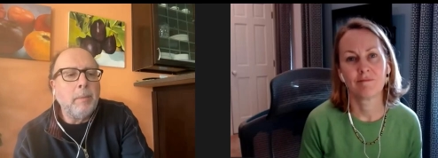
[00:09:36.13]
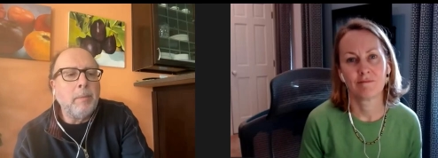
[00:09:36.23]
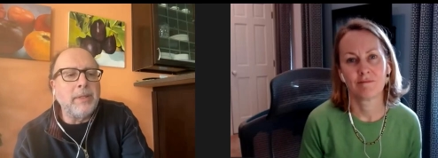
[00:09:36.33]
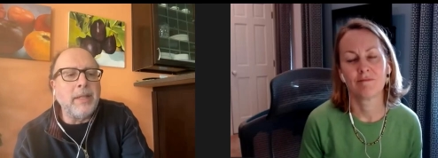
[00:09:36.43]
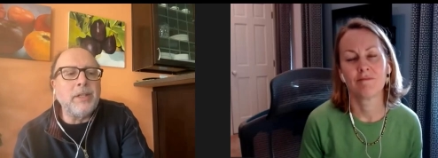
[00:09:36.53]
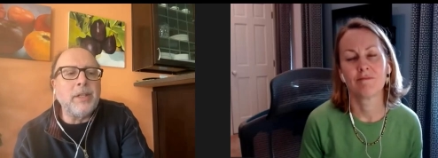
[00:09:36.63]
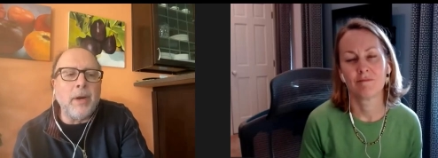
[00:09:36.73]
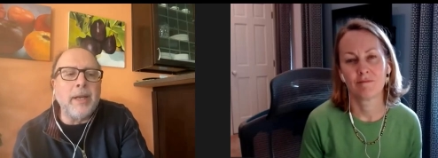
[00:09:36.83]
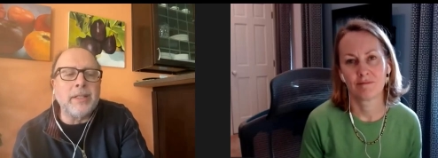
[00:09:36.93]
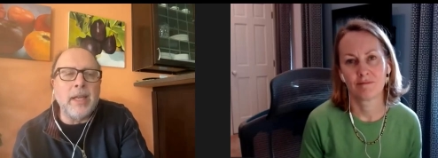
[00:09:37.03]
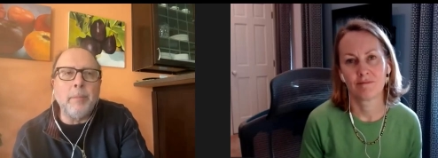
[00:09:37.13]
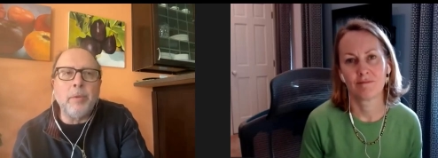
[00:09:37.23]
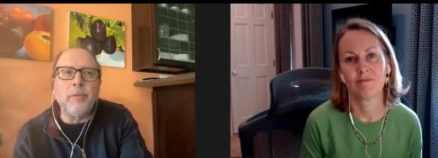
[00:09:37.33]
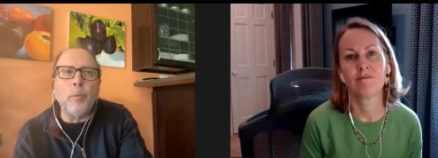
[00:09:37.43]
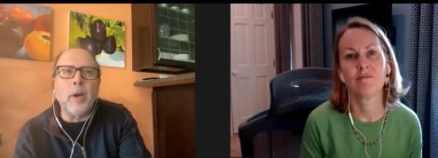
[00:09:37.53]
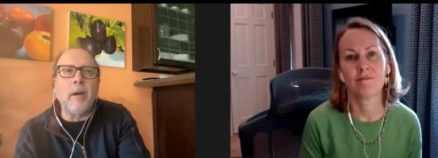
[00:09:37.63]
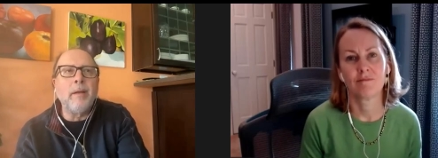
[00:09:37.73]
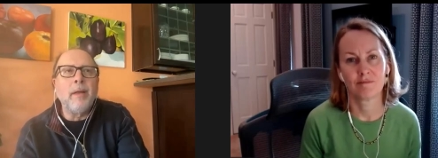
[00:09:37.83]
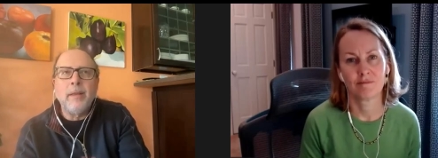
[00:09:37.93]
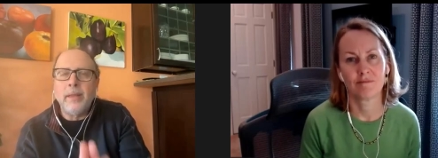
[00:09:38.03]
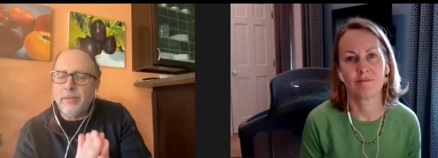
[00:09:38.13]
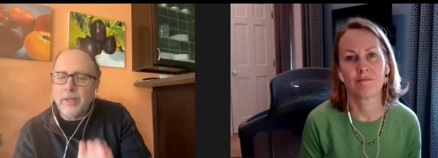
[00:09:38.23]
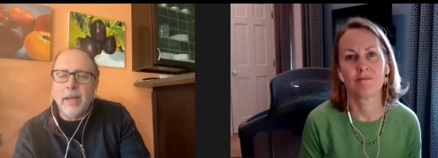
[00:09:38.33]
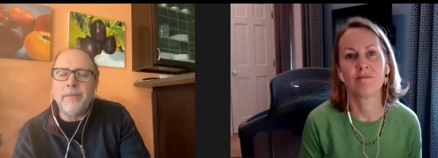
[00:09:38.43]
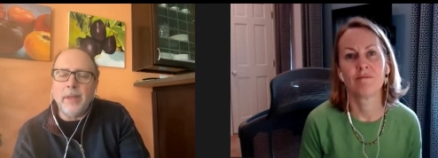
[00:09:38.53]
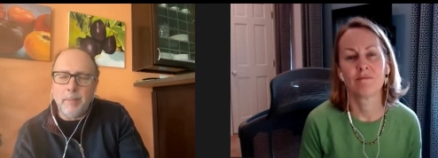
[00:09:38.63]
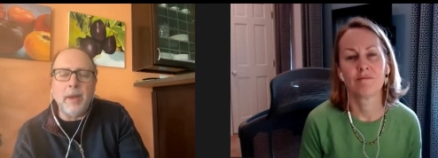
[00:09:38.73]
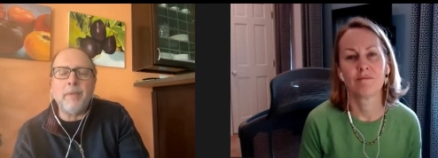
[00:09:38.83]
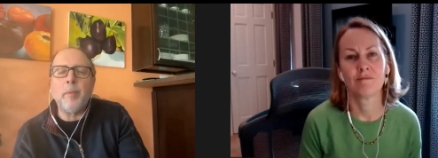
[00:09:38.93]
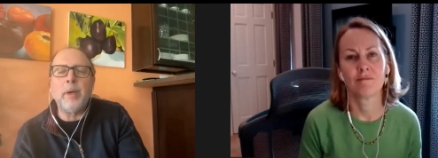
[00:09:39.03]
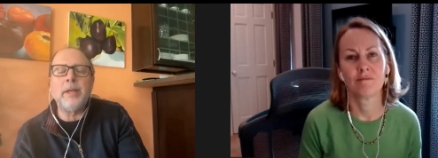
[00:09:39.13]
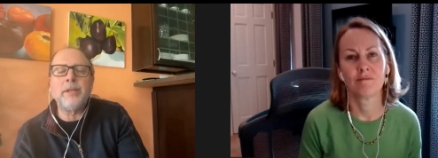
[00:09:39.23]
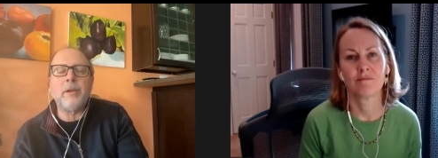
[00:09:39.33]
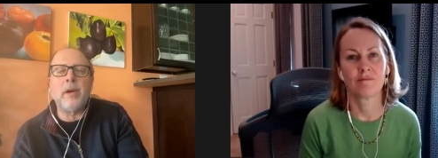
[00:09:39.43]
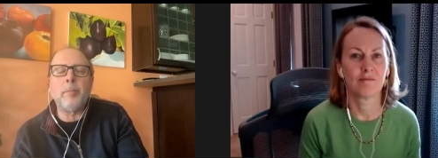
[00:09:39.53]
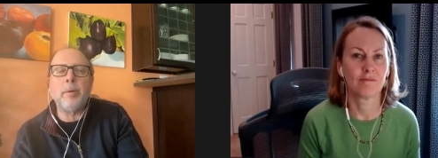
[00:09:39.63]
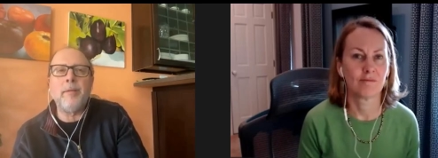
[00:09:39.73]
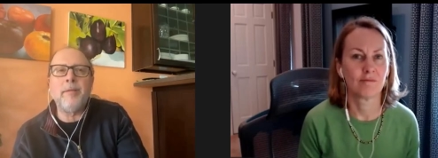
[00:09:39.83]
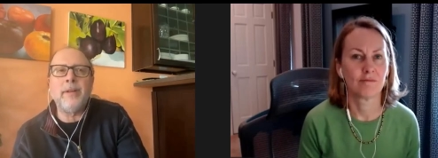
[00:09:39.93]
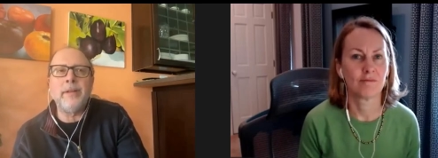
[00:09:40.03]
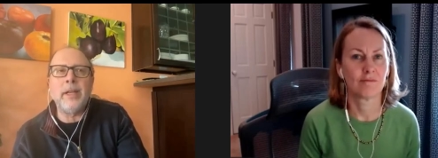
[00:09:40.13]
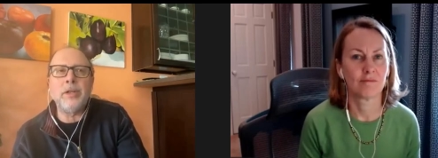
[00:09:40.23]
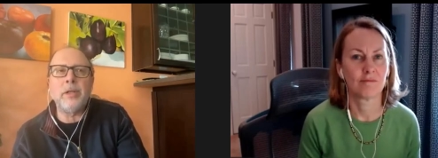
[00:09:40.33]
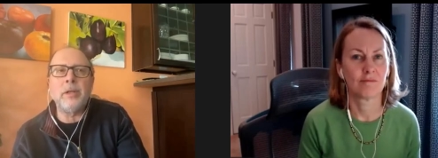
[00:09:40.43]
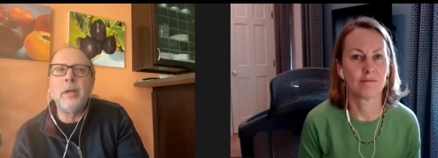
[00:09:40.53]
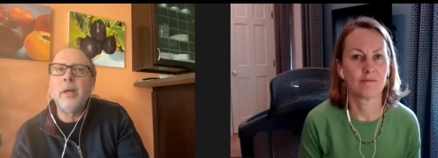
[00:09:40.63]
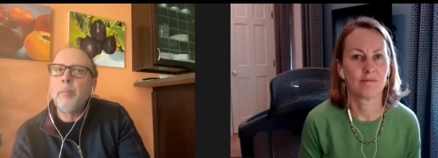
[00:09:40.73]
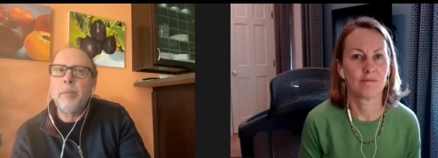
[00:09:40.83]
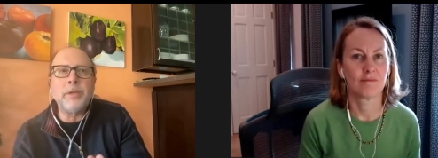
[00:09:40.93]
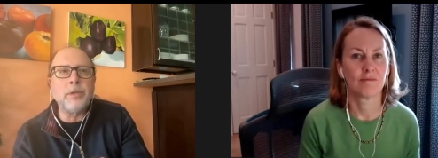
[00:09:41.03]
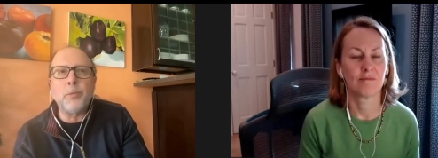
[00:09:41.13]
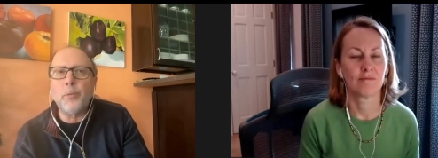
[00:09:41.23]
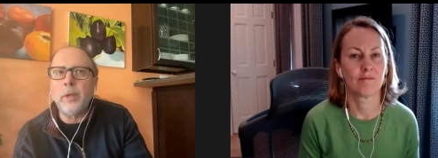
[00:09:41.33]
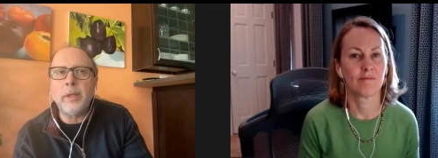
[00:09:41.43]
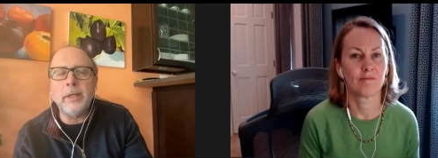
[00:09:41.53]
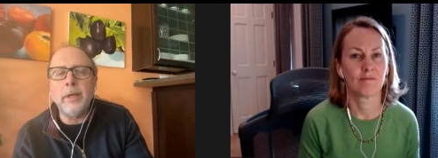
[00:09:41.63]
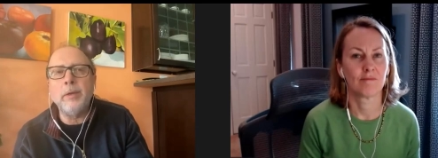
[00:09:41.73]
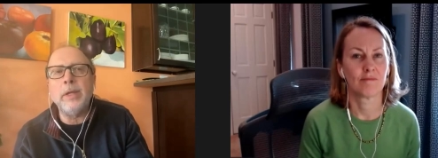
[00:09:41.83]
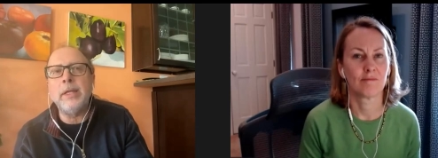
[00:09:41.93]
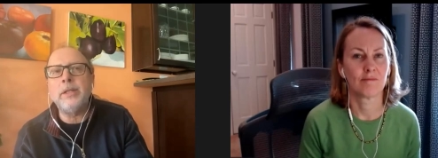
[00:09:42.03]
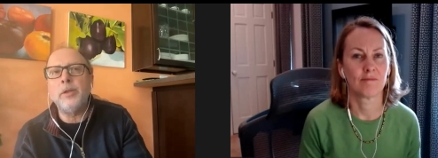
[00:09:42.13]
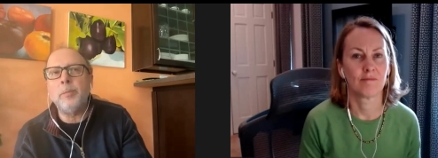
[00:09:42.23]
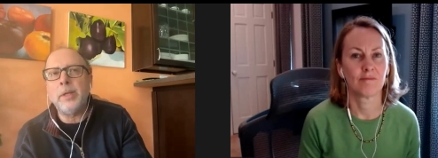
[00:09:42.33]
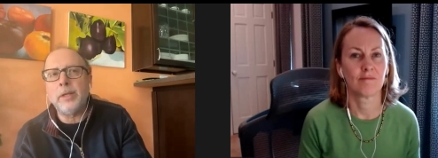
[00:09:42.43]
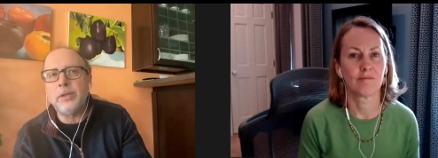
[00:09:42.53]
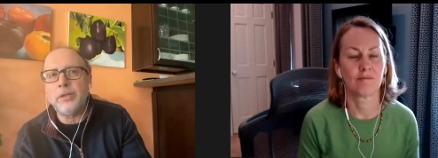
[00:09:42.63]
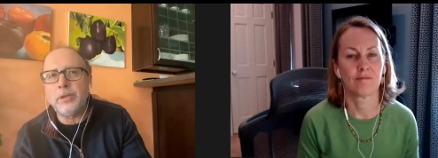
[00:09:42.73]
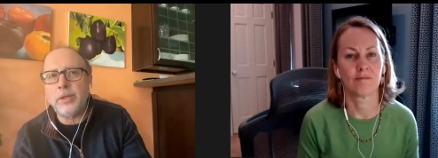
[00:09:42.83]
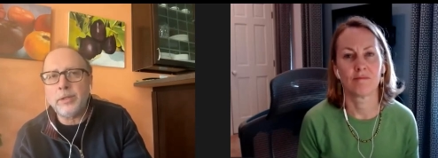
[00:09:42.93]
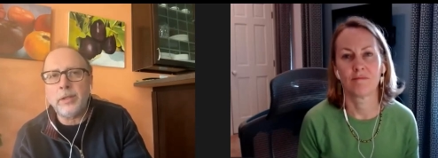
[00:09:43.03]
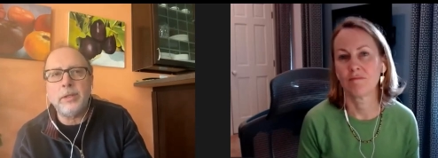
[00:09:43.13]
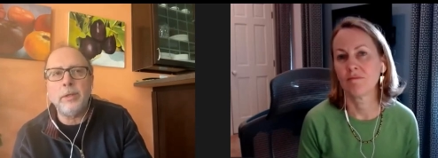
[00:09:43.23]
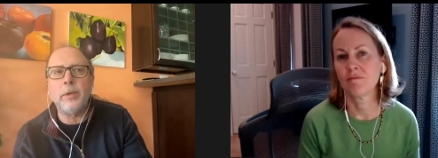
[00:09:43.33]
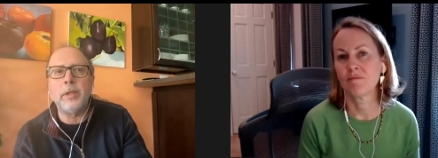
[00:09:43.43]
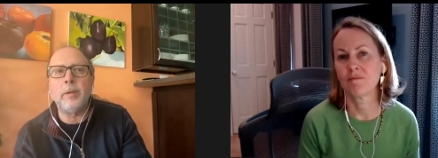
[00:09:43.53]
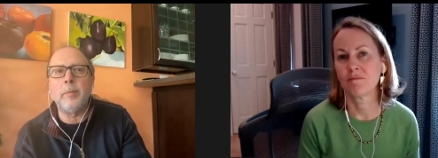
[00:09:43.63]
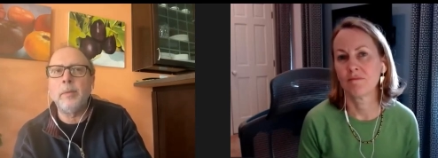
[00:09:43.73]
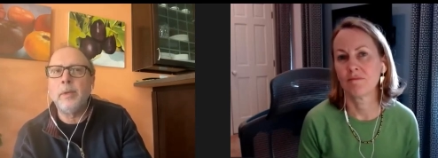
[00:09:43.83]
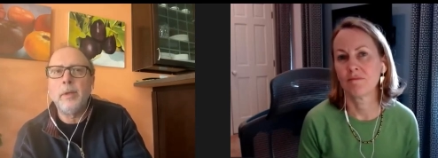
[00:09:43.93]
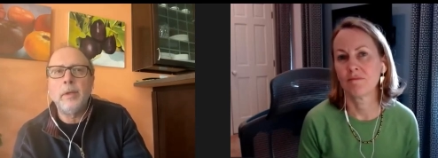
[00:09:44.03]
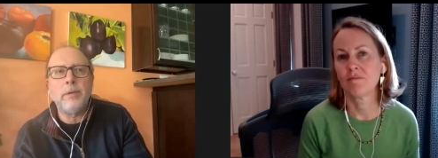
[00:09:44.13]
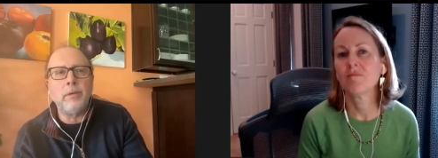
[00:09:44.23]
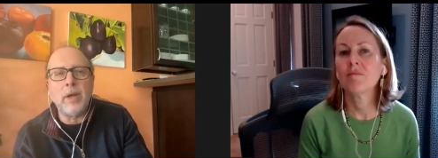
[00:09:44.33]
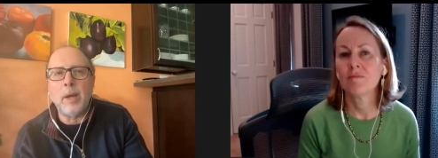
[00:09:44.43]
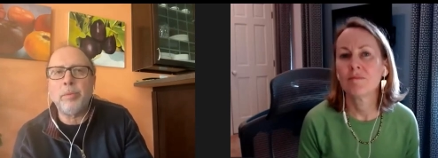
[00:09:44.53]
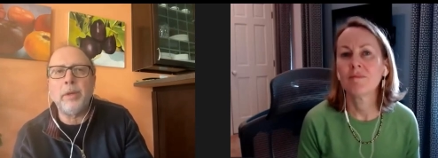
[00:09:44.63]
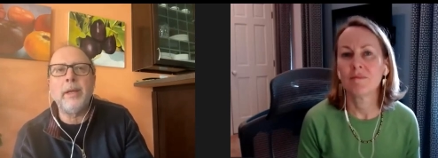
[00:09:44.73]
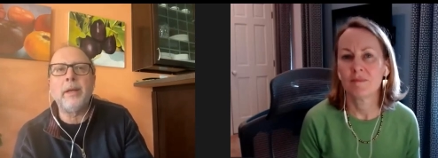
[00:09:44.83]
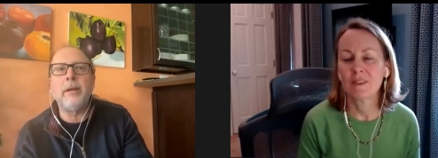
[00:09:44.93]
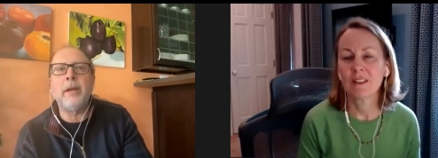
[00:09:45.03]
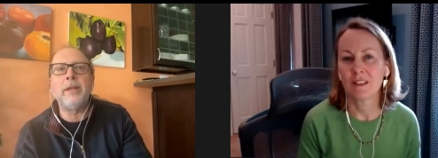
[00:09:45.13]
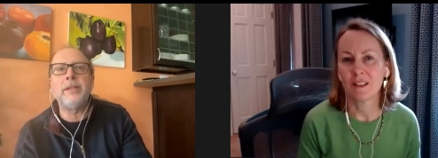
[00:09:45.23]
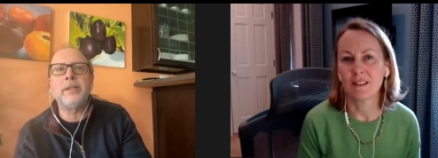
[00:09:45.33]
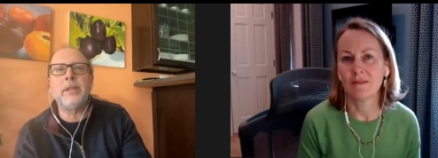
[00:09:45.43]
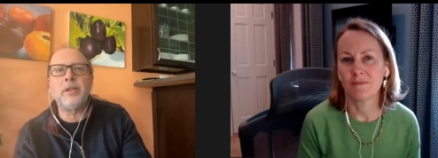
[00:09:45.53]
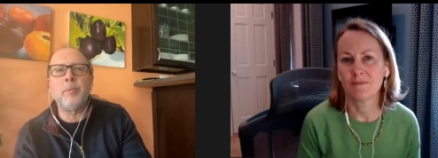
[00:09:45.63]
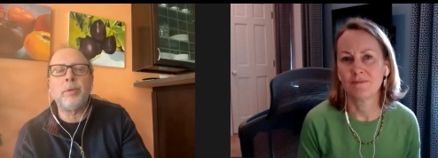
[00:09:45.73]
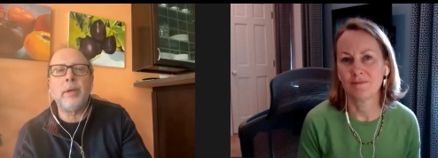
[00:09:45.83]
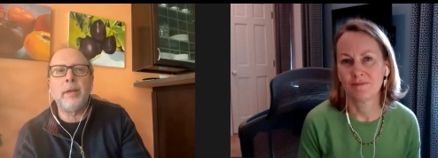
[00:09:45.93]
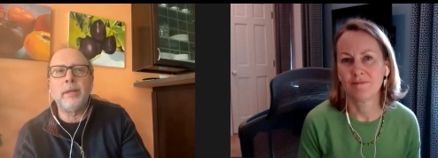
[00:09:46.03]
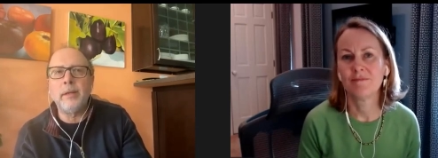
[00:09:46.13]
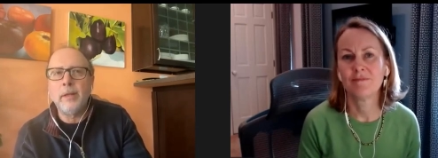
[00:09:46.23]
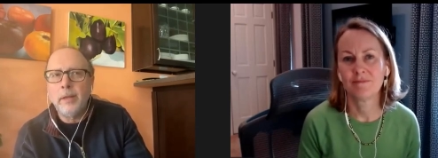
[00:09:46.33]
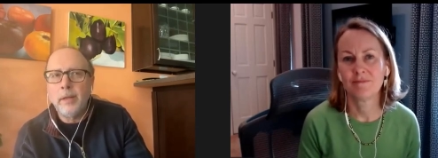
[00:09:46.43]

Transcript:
Speaker 1: But that's a great example of where they've got enough money to start a private foundation, but there's really no need to because it's just the two of them. They're not planning on any succession planning.